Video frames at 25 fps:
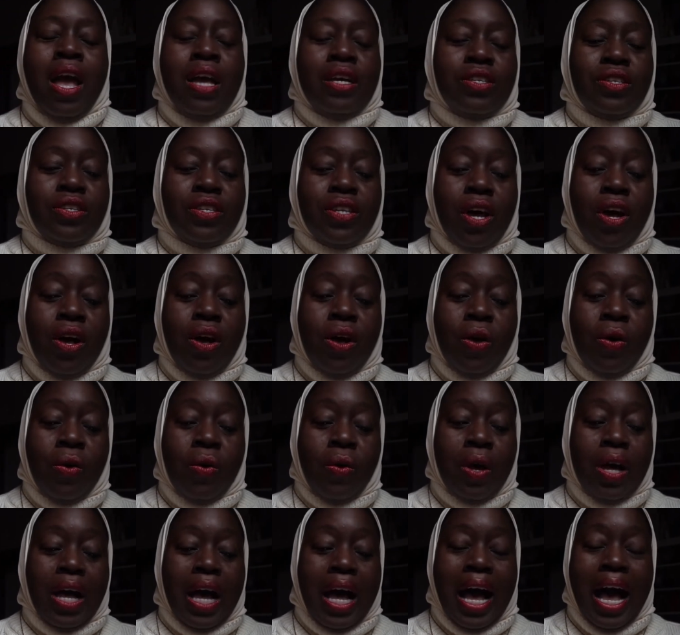
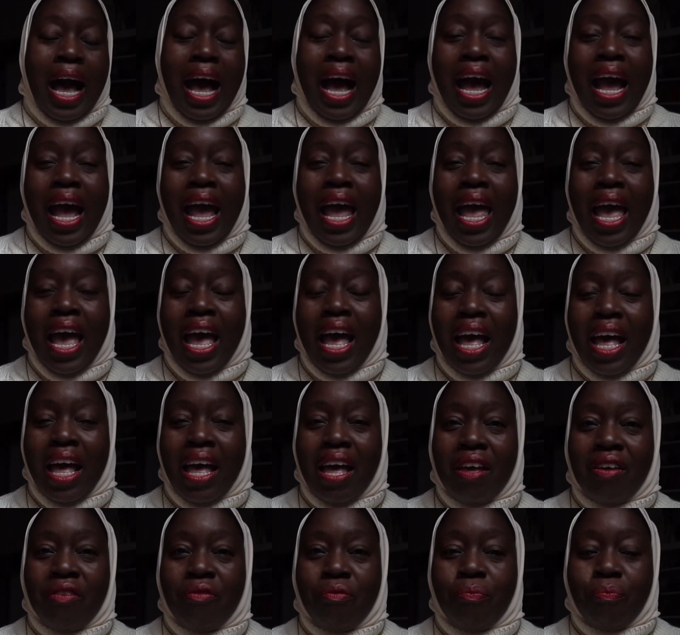So I
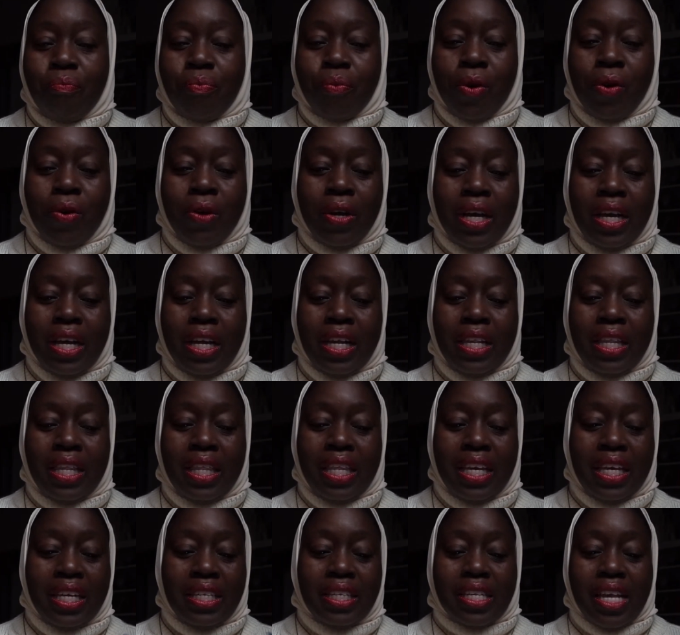have broken
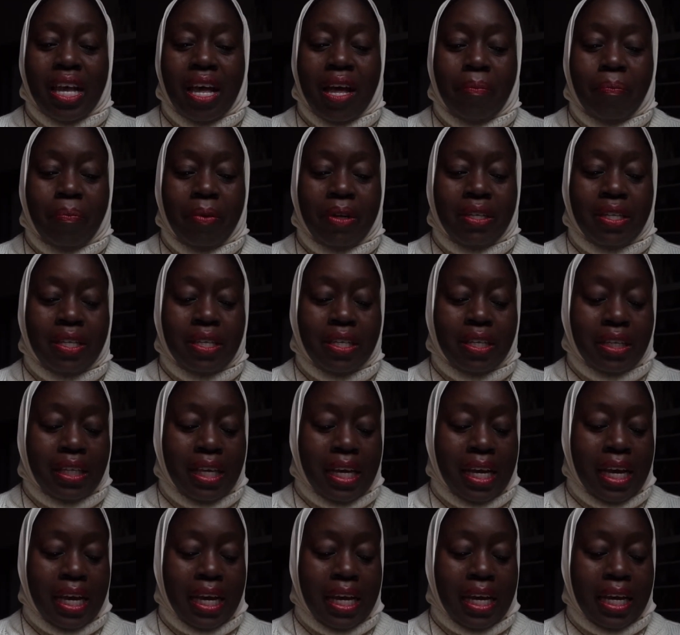things up into
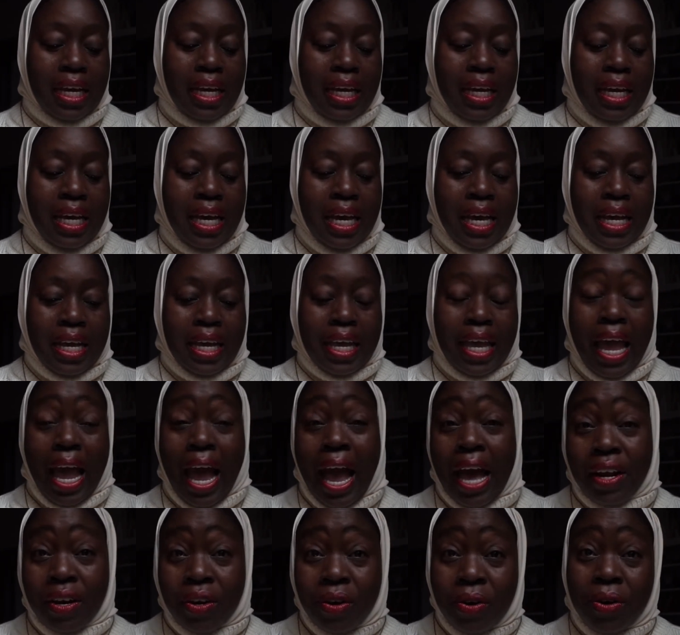like
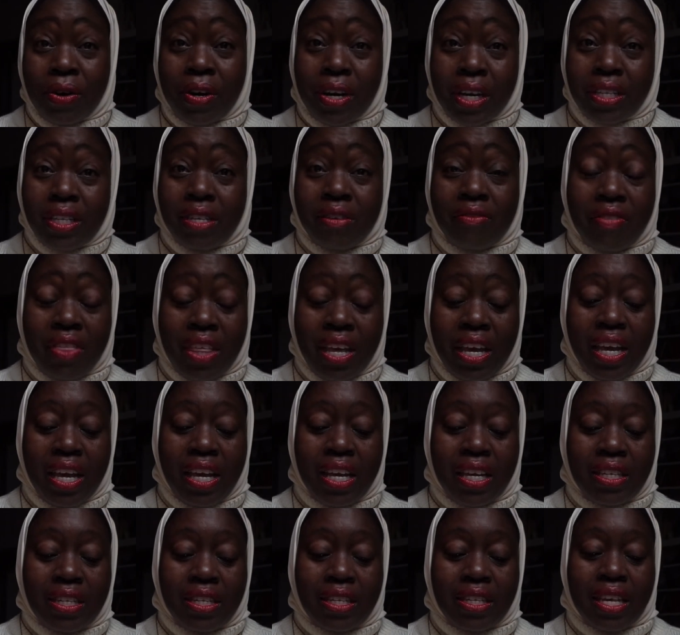categories of
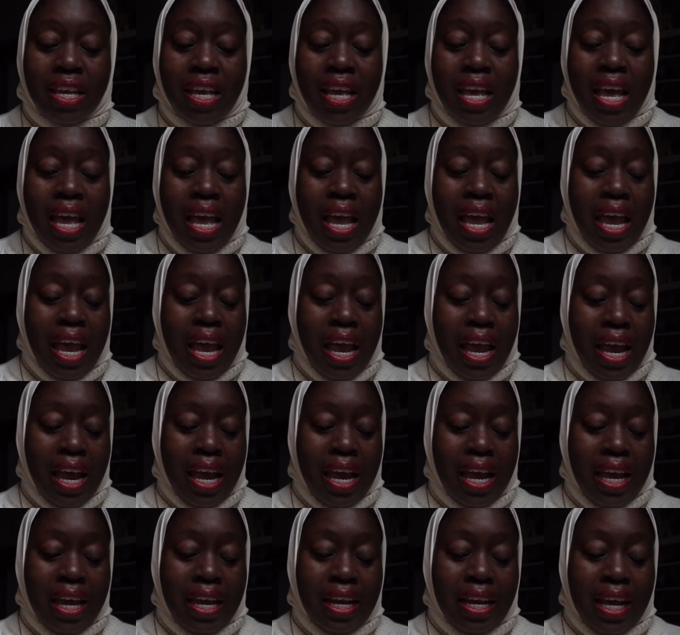things,
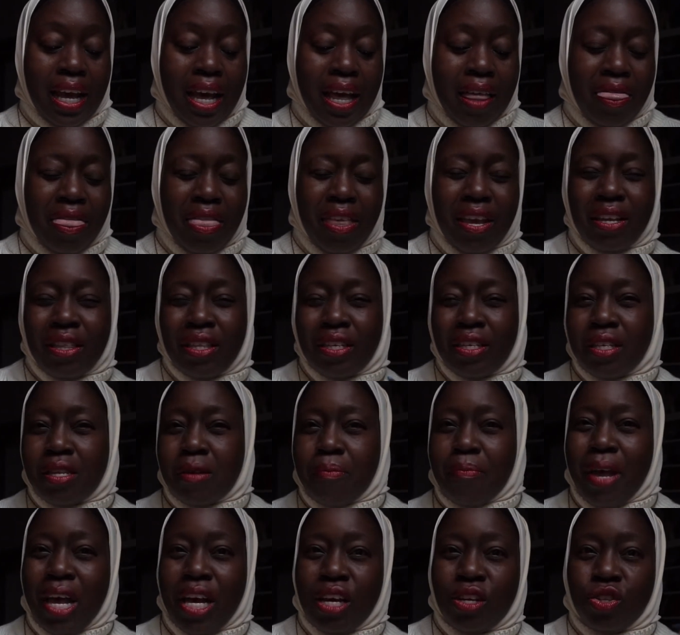and I think there's
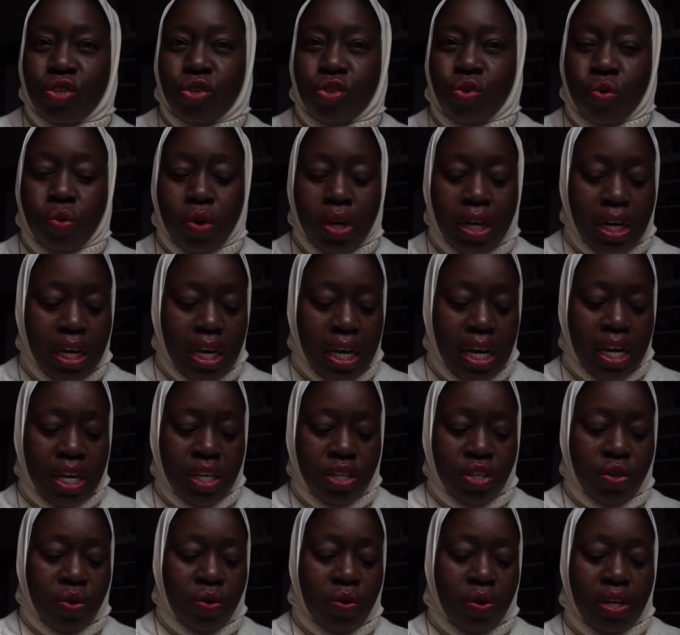about
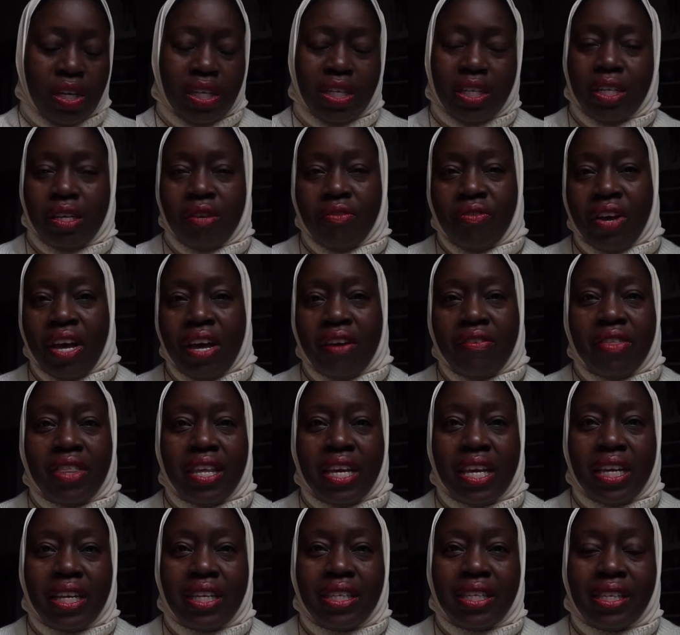25
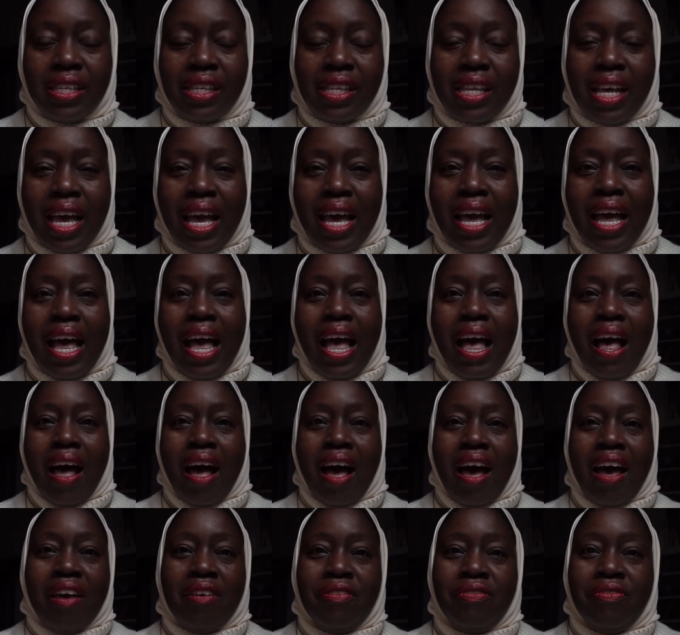things that
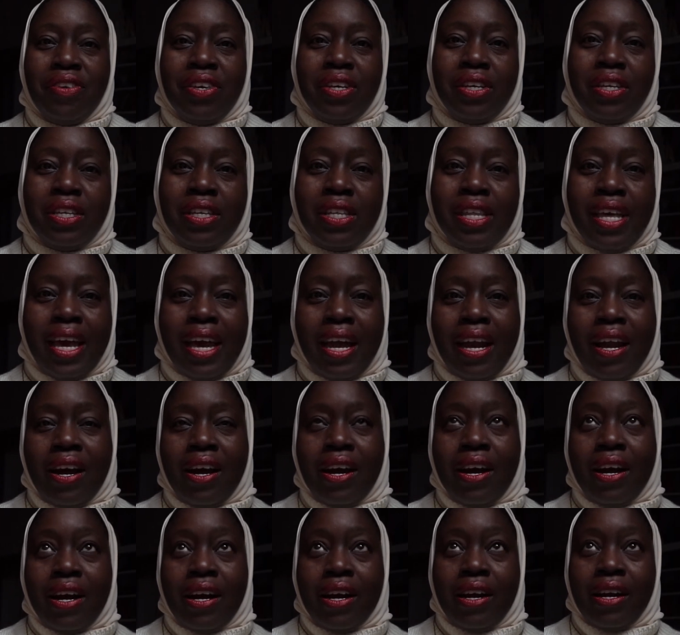I feel that
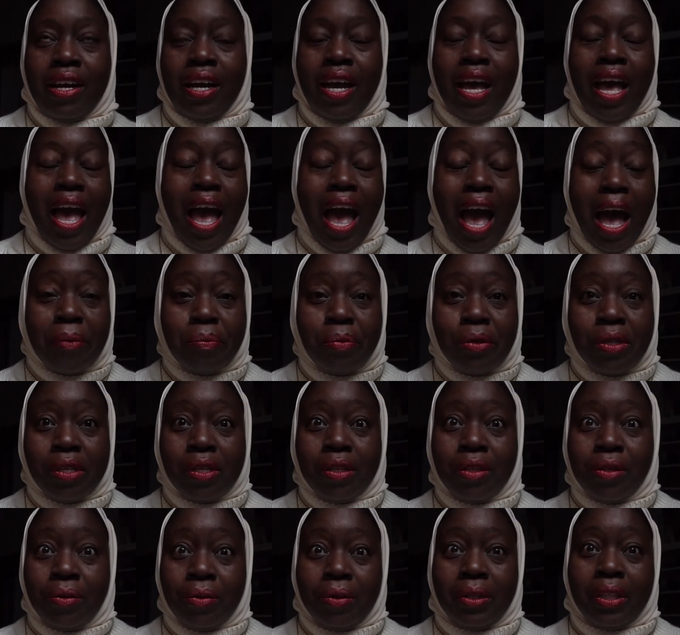are
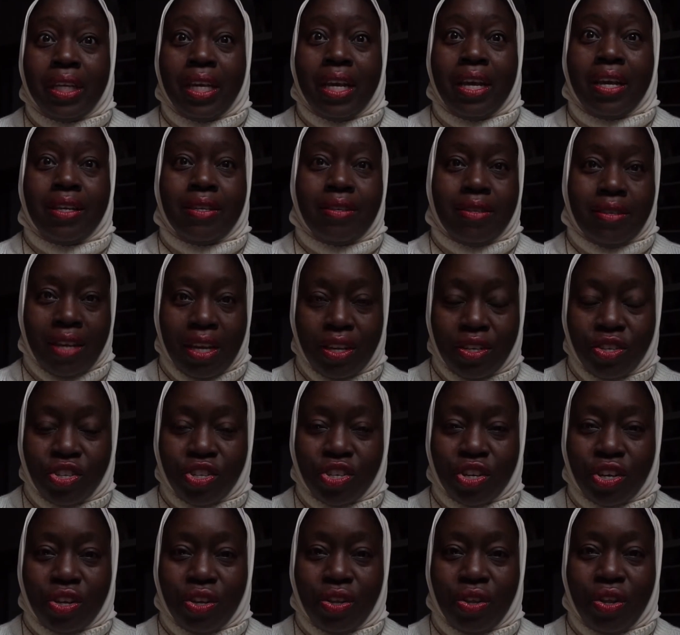absolutely
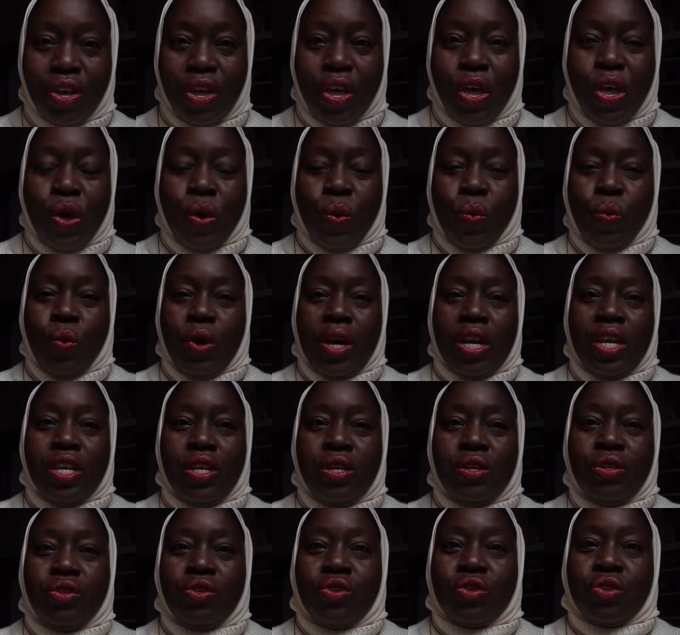essential when
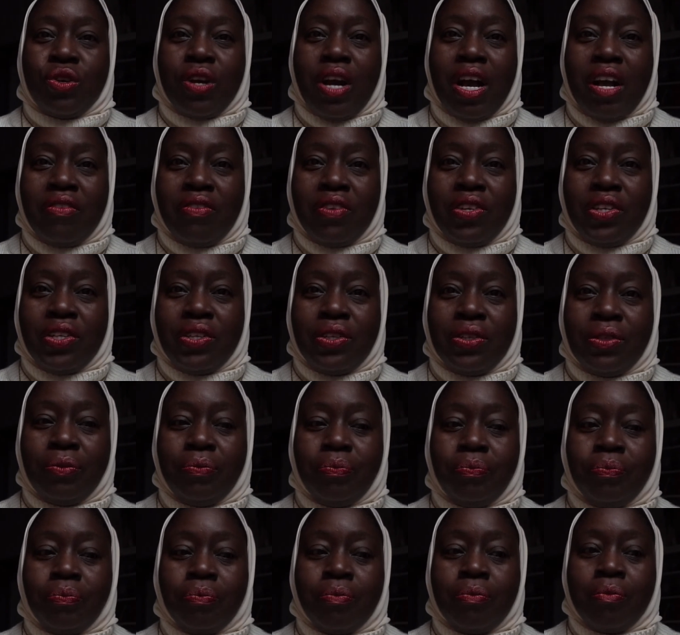you travel
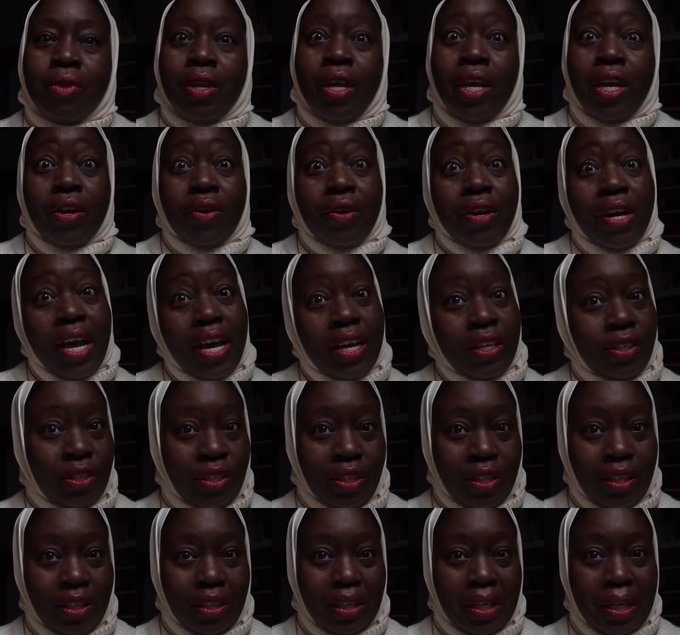
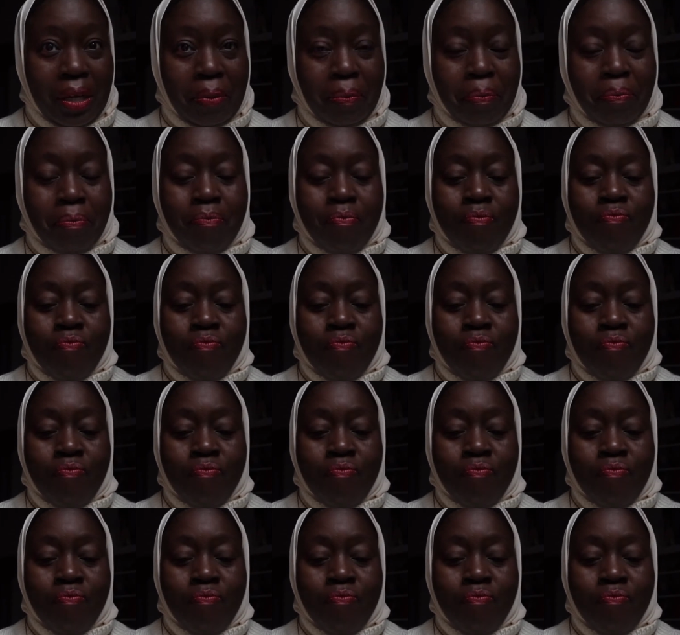internationally.